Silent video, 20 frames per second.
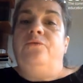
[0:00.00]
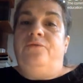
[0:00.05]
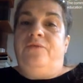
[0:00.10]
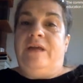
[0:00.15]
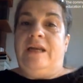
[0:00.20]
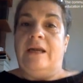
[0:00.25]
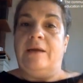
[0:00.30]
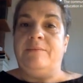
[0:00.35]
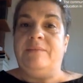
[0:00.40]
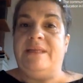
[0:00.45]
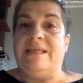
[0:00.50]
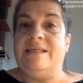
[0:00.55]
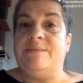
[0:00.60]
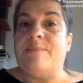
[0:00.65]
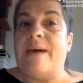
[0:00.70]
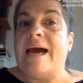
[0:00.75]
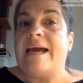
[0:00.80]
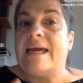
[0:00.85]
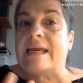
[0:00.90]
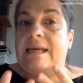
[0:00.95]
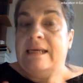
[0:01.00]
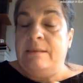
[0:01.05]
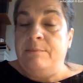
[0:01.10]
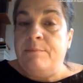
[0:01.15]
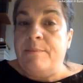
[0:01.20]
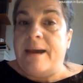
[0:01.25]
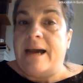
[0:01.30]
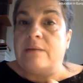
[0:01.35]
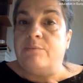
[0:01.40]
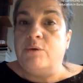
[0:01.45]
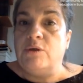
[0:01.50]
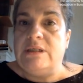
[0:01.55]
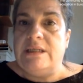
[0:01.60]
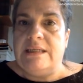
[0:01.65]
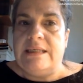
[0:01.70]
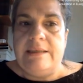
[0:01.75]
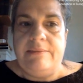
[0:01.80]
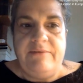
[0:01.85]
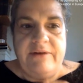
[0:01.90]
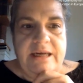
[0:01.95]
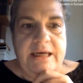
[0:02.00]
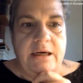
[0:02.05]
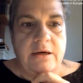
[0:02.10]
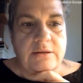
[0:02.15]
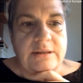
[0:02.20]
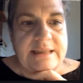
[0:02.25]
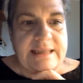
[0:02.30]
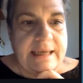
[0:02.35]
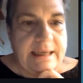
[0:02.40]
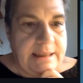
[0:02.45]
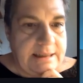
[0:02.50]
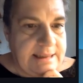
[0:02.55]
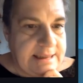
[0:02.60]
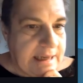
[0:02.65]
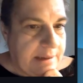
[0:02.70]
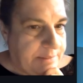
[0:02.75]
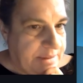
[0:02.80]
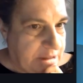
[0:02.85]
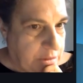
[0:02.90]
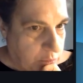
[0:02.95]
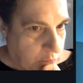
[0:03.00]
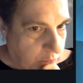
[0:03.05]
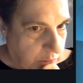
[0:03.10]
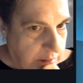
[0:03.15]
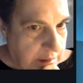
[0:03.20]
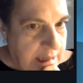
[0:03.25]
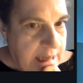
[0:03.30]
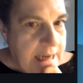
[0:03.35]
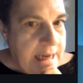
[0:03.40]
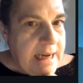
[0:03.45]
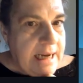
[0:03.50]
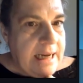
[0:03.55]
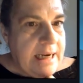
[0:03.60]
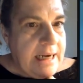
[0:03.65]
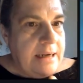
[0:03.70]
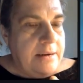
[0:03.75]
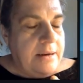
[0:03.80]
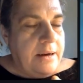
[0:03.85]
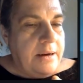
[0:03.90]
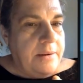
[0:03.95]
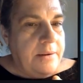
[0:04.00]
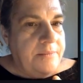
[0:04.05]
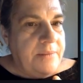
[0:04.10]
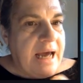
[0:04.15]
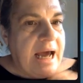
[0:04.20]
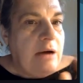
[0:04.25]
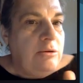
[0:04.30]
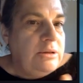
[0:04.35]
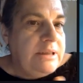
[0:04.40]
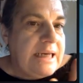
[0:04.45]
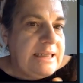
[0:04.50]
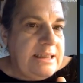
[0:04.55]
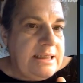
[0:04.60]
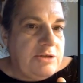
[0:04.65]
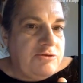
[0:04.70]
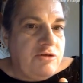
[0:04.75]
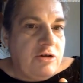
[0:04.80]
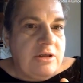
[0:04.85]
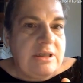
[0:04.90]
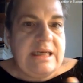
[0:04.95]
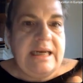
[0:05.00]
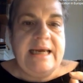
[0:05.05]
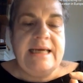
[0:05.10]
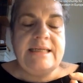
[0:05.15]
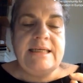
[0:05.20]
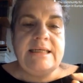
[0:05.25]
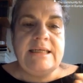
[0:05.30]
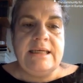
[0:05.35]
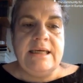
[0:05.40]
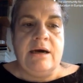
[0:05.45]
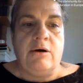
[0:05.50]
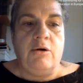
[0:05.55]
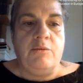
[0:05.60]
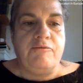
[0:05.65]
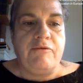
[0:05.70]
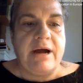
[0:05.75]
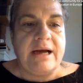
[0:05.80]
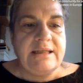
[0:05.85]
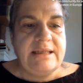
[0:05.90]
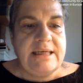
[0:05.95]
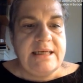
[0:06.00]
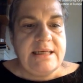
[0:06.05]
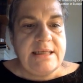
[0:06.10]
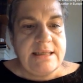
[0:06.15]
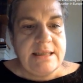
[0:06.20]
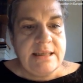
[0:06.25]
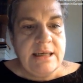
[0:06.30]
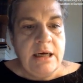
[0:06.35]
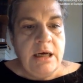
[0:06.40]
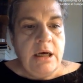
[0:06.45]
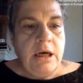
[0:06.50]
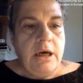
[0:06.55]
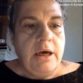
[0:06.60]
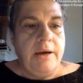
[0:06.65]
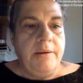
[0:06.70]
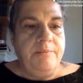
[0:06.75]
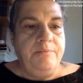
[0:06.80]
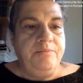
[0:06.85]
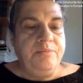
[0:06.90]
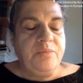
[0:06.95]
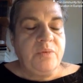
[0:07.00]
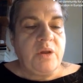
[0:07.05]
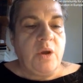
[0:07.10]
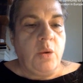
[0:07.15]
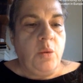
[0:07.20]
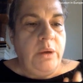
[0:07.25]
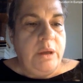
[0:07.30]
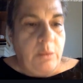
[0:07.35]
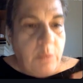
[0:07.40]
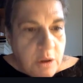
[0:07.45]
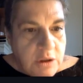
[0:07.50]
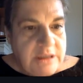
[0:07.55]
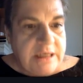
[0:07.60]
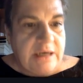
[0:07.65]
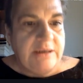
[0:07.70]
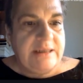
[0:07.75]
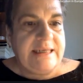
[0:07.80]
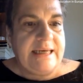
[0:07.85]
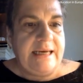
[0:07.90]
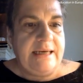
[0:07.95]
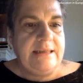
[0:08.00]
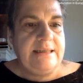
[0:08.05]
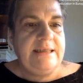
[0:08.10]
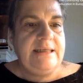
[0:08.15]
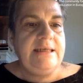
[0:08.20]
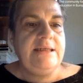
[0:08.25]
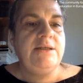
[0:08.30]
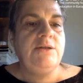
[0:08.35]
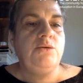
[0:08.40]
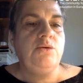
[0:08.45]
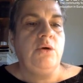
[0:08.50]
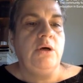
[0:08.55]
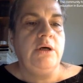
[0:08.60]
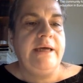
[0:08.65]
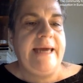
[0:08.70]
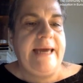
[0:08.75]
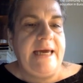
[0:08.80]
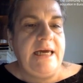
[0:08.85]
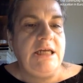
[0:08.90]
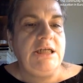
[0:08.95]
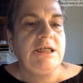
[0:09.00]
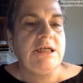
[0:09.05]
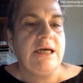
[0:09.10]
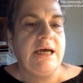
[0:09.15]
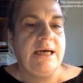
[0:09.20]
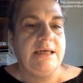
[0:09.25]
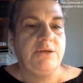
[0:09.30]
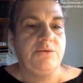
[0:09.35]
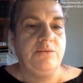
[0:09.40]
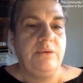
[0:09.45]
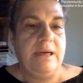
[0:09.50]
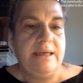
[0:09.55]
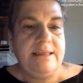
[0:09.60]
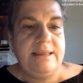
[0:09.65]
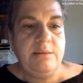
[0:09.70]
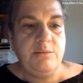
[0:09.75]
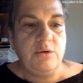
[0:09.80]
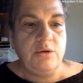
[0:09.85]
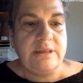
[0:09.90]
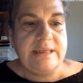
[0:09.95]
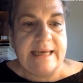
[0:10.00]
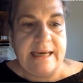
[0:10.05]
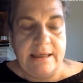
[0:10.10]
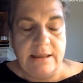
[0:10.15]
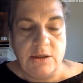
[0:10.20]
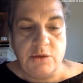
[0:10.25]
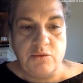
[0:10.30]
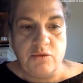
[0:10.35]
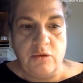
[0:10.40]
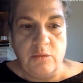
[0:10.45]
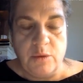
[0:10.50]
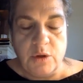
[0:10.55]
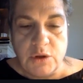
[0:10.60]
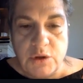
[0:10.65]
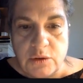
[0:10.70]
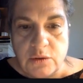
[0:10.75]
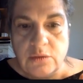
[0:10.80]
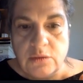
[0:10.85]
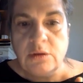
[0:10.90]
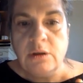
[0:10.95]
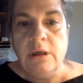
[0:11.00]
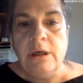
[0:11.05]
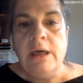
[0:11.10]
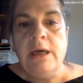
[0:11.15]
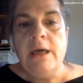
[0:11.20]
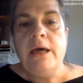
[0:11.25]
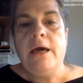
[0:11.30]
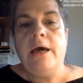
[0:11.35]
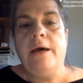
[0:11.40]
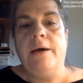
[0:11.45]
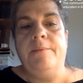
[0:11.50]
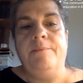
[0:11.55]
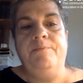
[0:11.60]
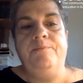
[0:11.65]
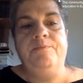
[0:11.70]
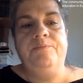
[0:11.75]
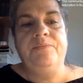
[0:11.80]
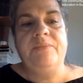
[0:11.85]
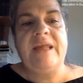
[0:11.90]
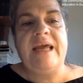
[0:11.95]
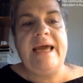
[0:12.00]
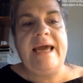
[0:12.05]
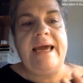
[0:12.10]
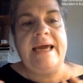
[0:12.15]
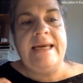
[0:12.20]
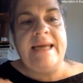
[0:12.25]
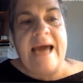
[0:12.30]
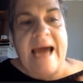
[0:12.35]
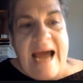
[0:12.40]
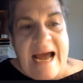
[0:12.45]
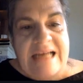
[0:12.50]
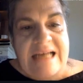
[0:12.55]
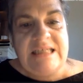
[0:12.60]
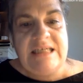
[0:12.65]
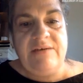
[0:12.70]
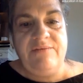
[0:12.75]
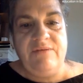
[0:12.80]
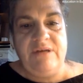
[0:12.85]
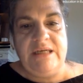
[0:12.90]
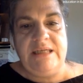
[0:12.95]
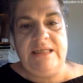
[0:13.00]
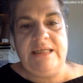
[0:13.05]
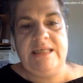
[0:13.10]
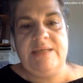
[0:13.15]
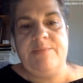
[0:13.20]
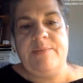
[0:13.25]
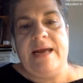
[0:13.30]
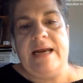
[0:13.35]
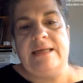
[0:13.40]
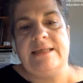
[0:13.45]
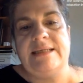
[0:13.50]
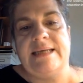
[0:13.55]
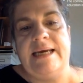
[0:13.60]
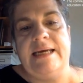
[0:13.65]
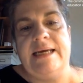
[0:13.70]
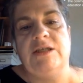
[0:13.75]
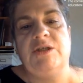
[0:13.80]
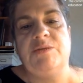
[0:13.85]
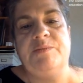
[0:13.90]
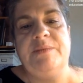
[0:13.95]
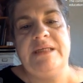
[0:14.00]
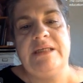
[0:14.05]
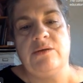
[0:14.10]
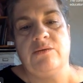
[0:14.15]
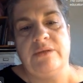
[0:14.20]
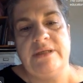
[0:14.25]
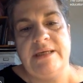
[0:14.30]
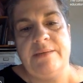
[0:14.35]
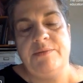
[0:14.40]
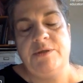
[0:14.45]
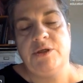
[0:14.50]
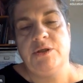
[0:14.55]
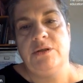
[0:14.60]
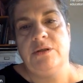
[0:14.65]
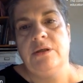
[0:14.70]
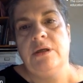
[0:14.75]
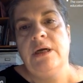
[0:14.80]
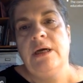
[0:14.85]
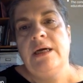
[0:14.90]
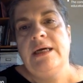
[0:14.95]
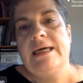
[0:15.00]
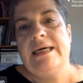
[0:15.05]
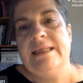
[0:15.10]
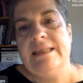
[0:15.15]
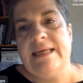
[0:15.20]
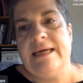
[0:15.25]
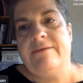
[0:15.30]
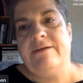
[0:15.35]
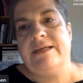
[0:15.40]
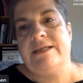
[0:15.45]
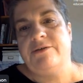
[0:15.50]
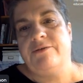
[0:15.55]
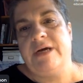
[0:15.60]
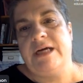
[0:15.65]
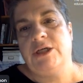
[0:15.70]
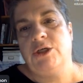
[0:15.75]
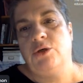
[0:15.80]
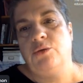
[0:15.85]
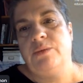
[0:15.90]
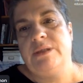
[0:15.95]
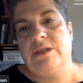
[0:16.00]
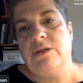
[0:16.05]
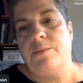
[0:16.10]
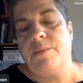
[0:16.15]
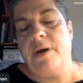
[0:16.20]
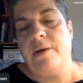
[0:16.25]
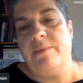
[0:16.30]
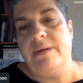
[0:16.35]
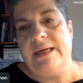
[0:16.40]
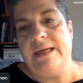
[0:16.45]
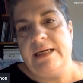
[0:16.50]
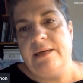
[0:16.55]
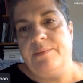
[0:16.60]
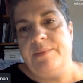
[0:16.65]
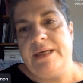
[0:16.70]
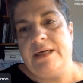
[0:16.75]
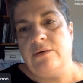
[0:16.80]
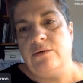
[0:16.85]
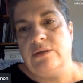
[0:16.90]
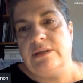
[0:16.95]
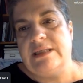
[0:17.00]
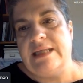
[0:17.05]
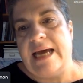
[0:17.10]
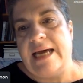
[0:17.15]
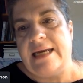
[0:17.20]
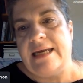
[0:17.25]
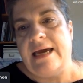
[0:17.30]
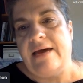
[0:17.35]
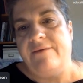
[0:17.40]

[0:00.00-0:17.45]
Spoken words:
fill up this bag and impact positively on science capital. And how does it translate it in our practice? We want our scientists to engage as relatable science role model and actively dispel science misconception in their interaction with the public, because that